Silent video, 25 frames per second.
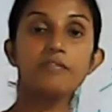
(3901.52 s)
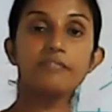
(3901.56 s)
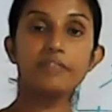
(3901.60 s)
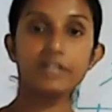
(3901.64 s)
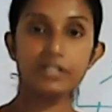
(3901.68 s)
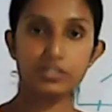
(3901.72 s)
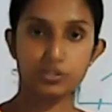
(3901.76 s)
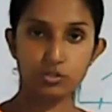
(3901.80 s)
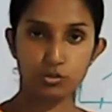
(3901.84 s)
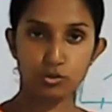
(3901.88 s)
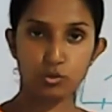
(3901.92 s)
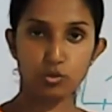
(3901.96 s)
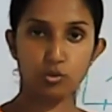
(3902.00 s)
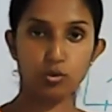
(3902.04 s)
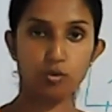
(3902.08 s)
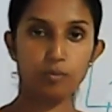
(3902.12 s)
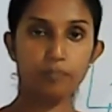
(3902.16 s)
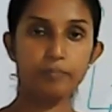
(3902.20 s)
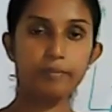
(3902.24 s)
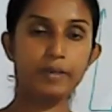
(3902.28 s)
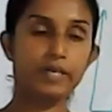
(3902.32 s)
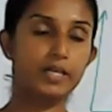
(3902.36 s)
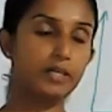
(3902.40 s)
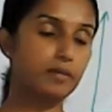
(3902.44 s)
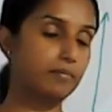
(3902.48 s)
first group
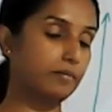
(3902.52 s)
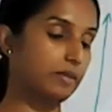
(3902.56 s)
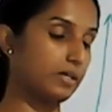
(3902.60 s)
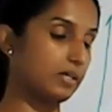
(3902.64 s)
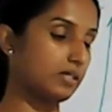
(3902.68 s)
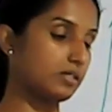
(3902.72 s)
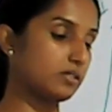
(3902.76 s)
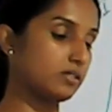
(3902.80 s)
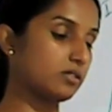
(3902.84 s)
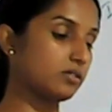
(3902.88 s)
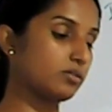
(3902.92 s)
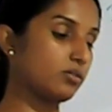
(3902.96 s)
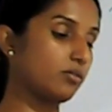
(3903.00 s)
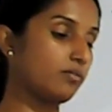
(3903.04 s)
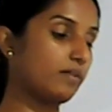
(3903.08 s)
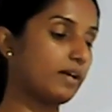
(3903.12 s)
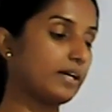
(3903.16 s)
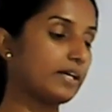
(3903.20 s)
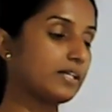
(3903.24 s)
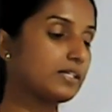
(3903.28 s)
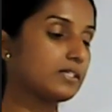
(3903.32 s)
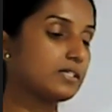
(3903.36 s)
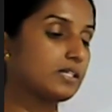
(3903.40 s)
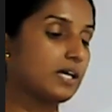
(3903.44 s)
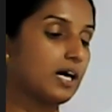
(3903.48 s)
element. So
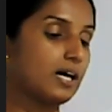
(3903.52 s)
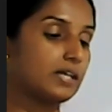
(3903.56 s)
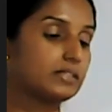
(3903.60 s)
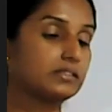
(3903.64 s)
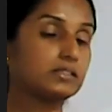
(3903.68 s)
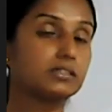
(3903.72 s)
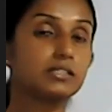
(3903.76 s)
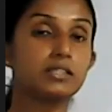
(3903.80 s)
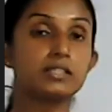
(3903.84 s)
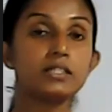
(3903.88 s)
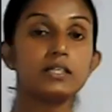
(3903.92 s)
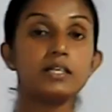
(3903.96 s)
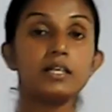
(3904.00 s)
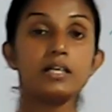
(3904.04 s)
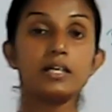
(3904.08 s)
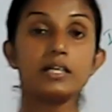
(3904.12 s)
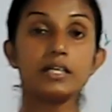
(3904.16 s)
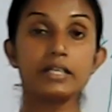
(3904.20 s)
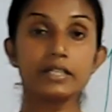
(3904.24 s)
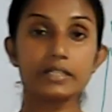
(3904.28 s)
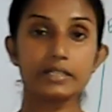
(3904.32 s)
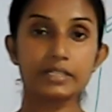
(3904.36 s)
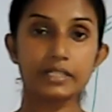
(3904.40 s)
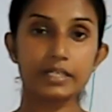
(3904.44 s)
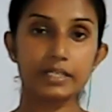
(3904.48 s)
what is the answer?
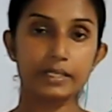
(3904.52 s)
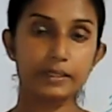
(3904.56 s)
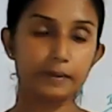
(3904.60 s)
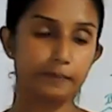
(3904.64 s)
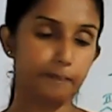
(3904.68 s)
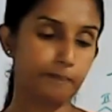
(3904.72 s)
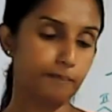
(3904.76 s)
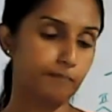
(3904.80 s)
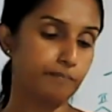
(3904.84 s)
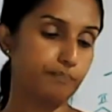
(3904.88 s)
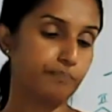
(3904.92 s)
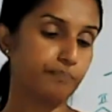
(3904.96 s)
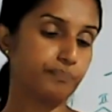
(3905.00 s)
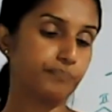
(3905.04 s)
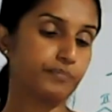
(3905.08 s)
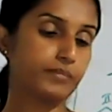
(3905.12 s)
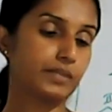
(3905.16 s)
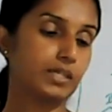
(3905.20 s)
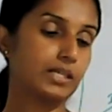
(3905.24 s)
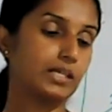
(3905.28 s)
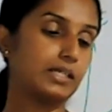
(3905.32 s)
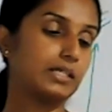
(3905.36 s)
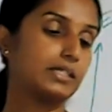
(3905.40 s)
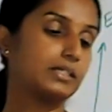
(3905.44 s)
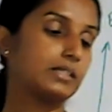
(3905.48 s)
Lithium.
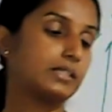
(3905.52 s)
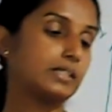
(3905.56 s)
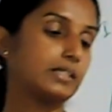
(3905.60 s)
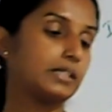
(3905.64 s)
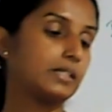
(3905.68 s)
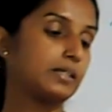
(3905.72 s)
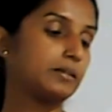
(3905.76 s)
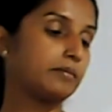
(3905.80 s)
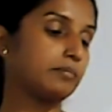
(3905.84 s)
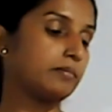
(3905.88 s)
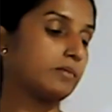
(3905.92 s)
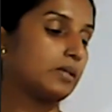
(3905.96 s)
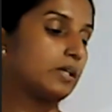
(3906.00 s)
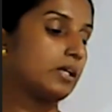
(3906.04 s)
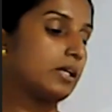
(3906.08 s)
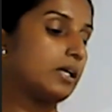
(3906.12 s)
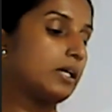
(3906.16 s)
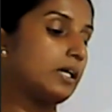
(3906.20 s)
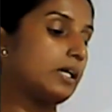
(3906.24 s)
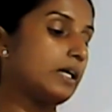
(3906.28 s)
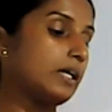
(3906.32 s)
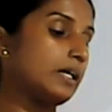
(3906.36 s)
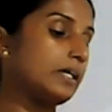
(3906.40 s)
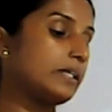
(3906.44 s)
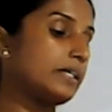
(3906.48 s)
Lithium.
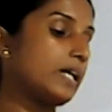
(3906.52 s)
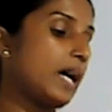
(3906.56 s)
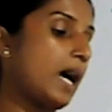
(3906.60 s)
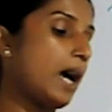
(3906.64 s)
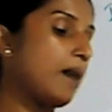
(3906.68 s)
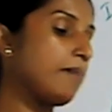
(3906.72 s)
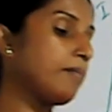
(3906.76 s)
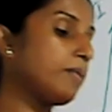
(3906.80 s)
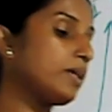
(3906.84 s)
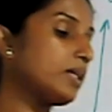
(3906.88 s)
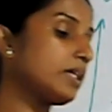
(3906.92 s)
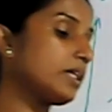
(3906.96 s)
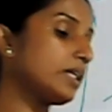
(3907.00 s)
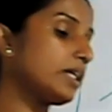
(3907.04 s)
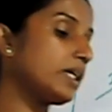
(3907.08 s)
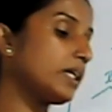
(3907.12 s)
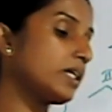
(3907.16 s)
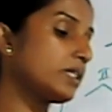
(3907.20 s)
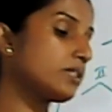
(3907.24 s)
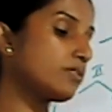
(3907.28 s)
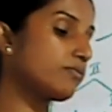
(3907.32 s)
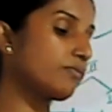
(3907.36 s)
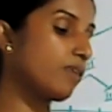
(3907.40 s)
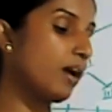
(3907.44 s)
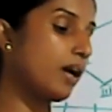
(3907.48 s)
Diamond
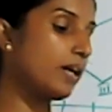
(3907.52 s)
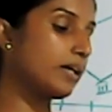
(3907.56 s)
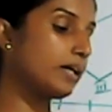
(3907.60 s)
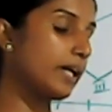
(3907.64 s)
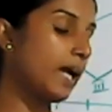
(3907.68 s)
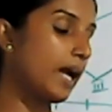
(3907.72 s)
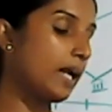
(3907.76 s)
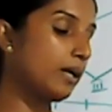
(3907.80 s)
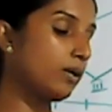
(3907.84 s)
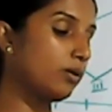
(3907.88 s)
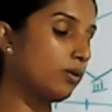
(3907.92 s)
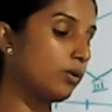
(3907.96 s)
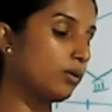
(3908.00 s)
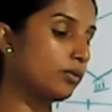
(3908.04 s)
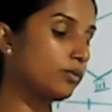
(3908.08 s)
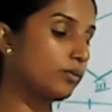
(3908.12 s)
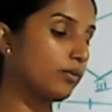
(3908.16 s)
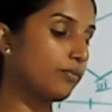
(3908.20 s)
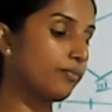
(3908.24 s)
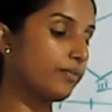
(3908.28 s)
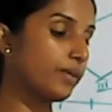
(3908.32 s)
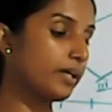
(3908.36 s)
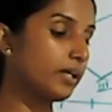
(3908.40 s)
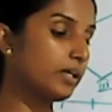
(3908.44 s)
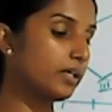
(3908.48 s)
is one
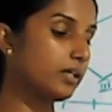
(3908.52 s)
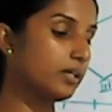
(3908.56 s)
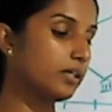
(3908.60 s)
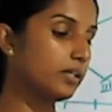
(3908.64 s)
allotropic